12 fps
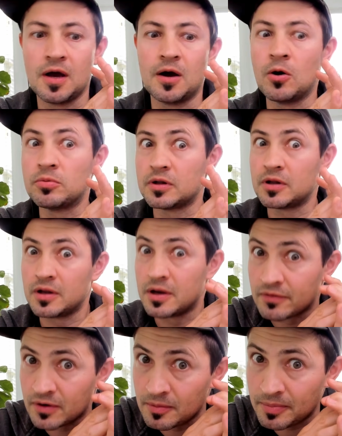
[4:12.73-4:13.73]
I hope that they
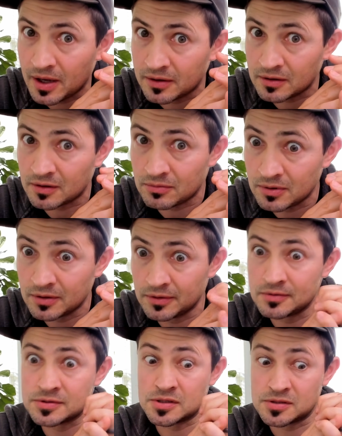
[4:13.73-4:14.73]
never abandon the real
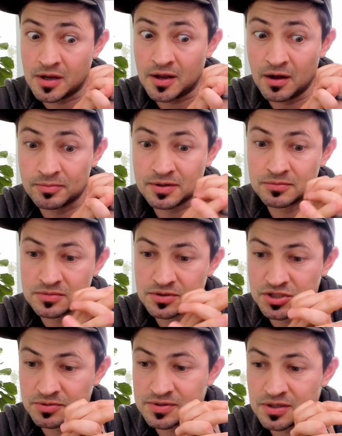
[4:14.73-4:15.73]
users that help
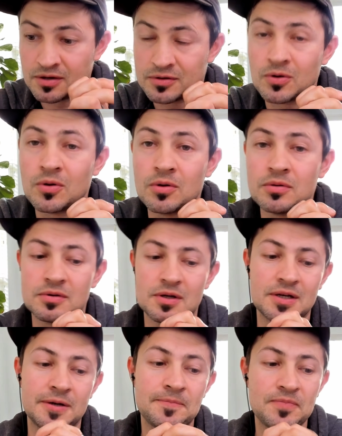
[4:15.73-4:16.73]
them jumpstart the
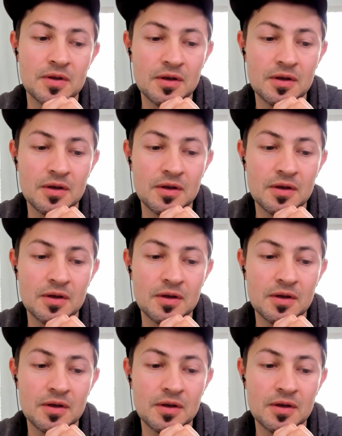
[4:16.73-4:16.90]
whole